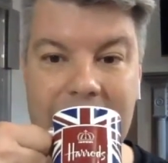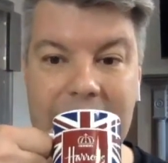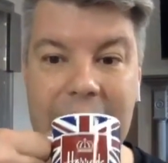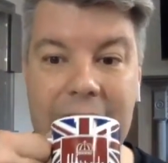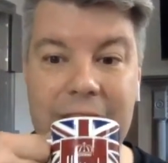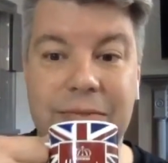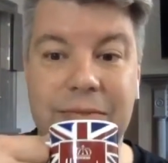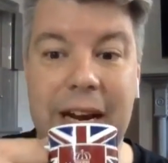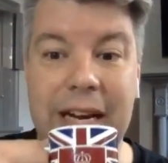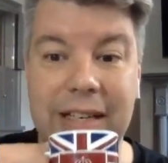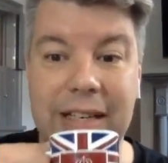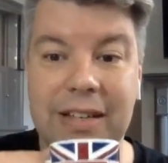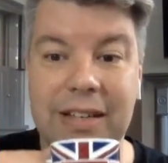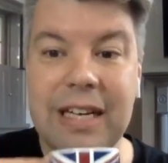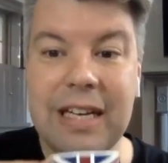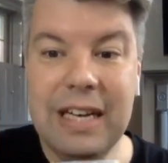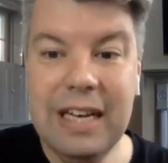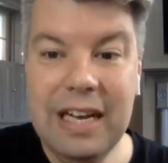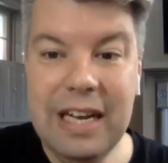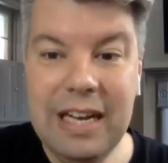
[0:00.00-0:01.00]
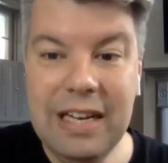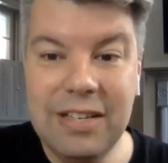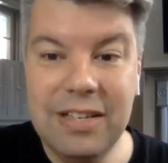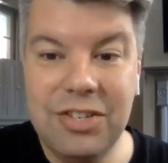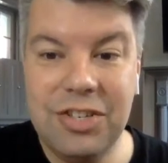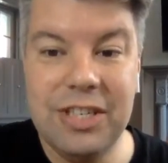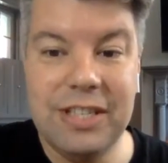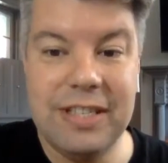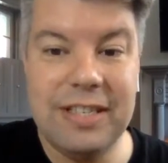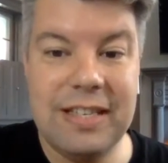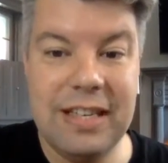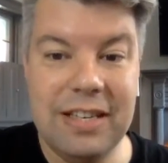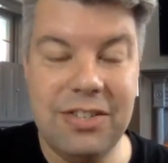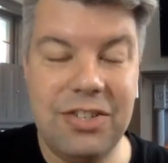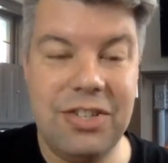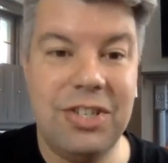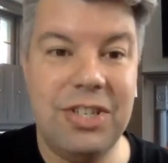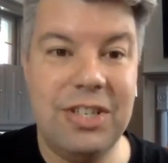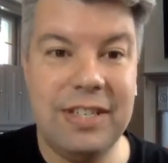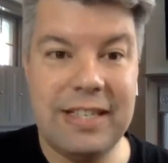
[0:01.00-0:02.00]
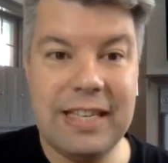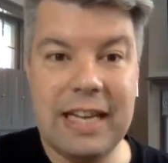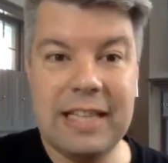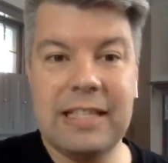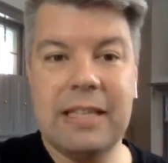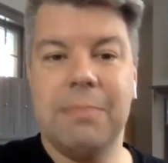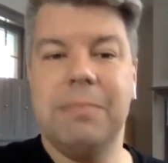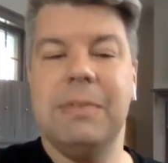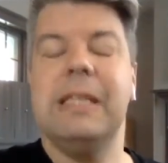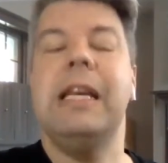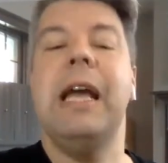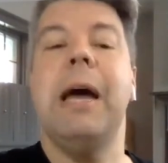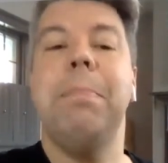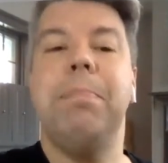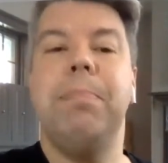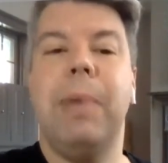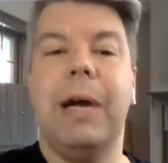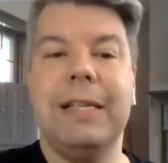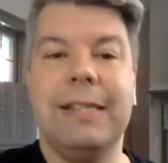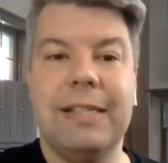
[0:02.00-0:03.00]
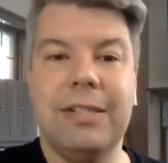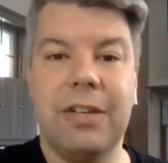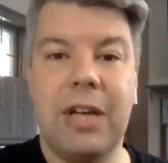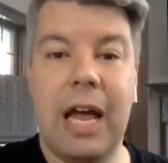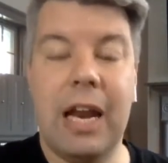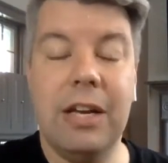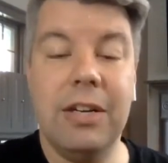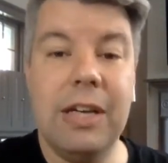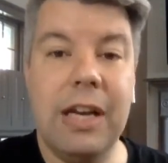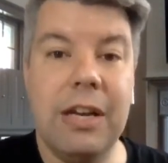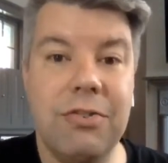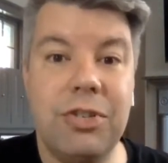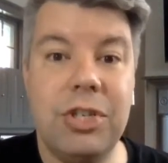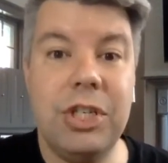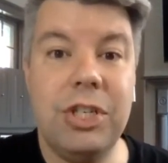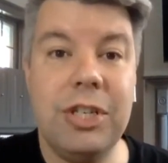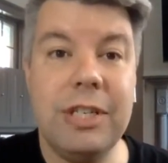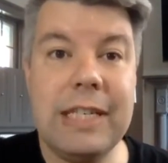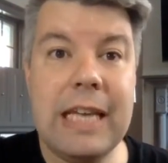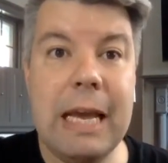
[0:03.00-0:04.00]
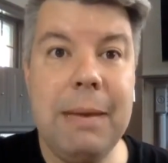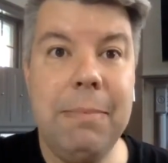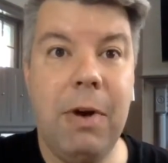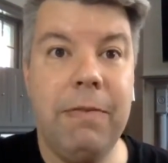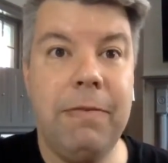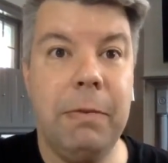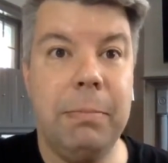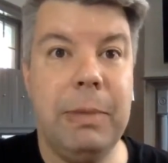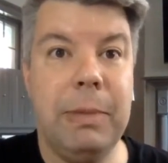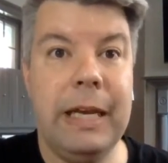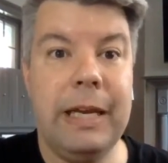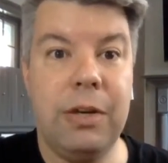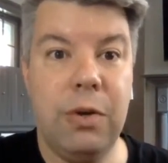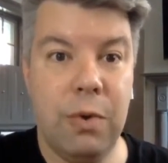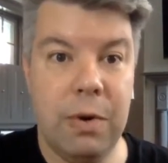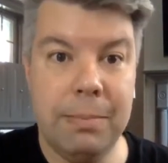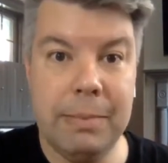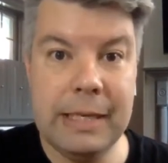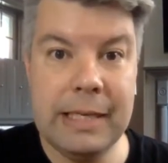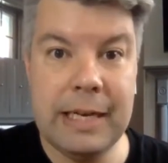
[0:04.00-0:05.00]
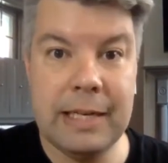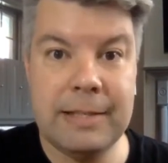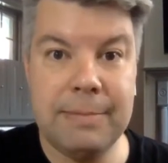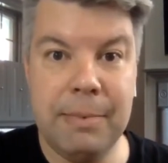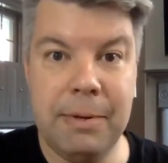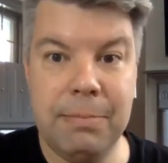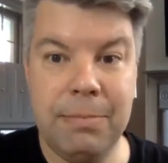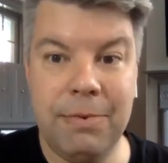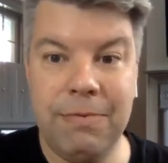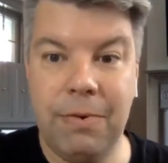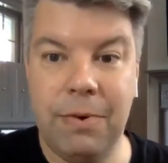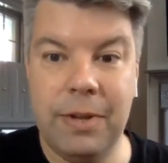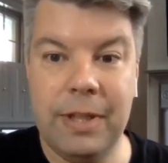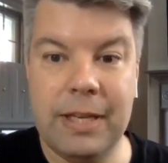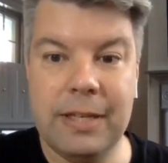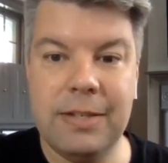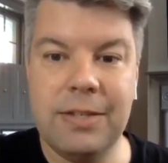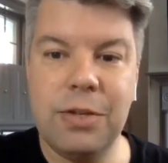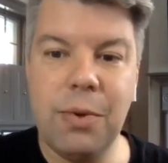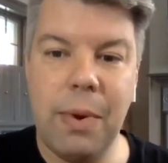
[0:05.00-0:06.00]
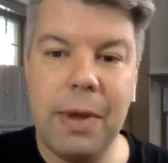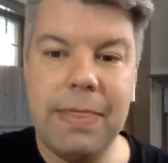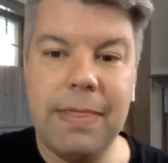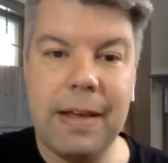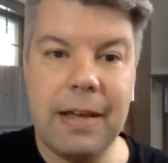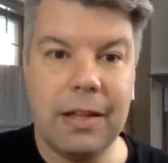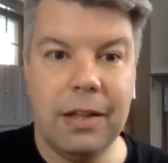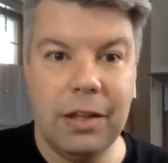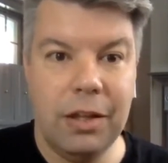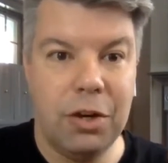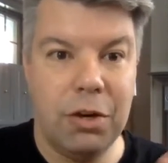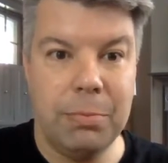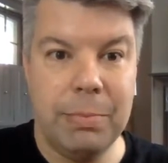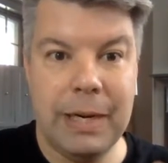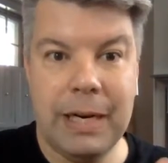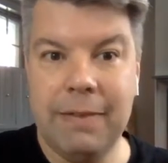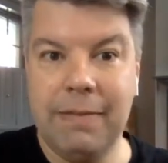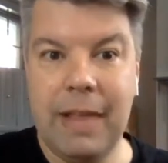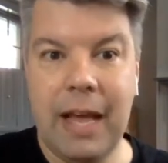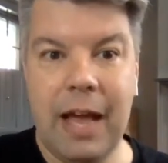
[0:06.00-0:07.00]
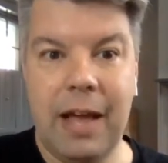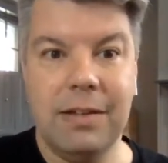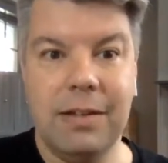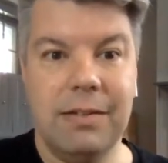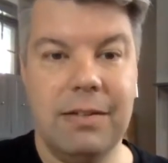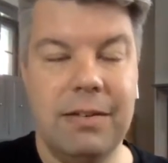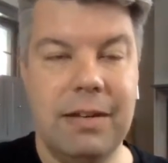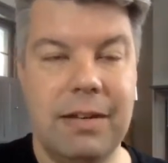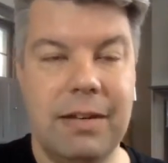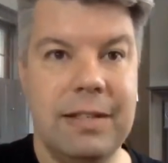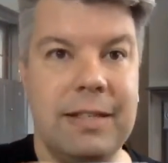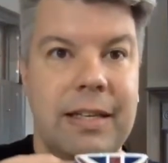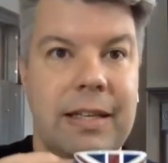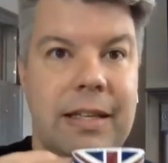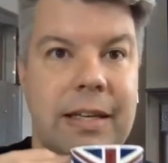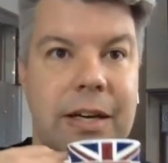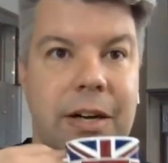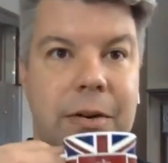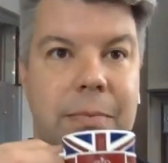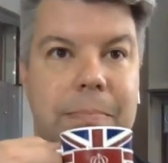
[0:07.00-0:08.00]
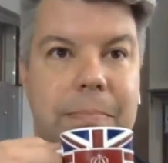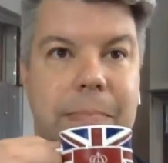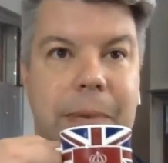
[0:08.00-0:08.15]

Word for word: That's right she's she stands up and yep, I still got it. Now she just came off of playing Norma Desmond before this, so I think a little bit of that is in here.